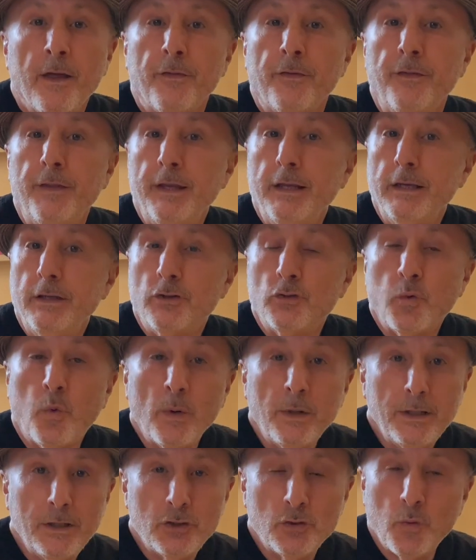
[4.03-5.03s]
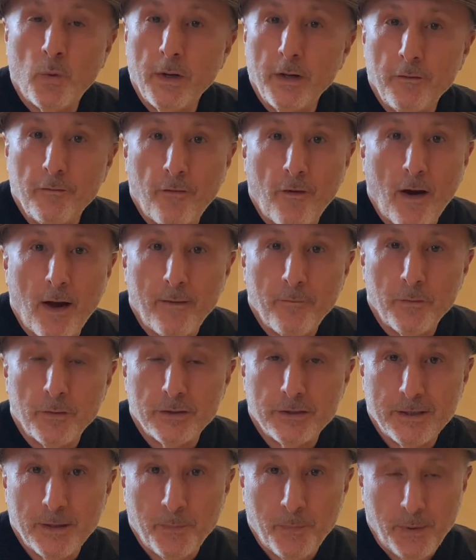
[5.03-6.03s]
the 2025
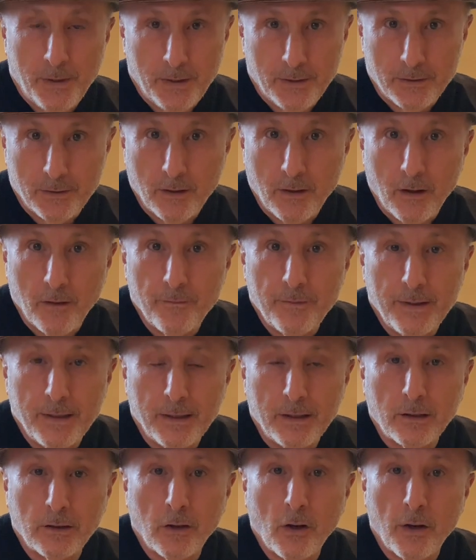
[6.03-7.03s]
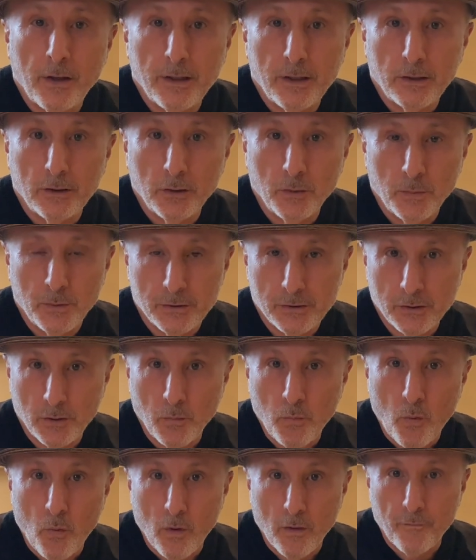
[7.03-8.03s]
recipient of the Claudia Lewis
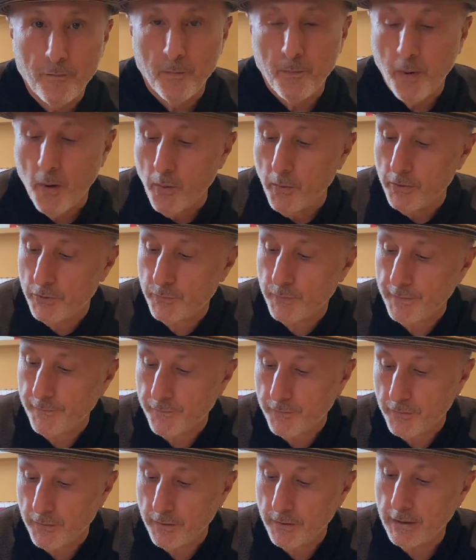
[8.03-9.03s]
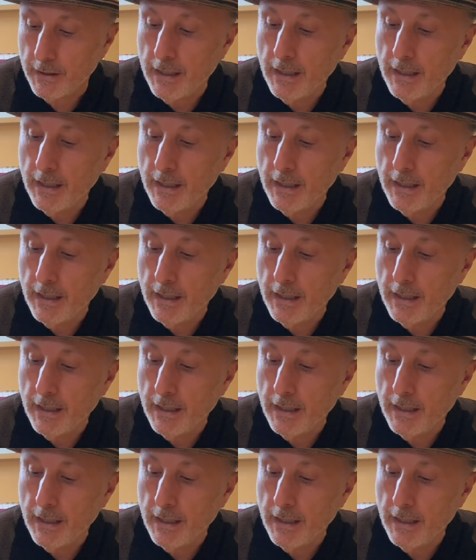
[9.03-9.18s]
Award for Poetry for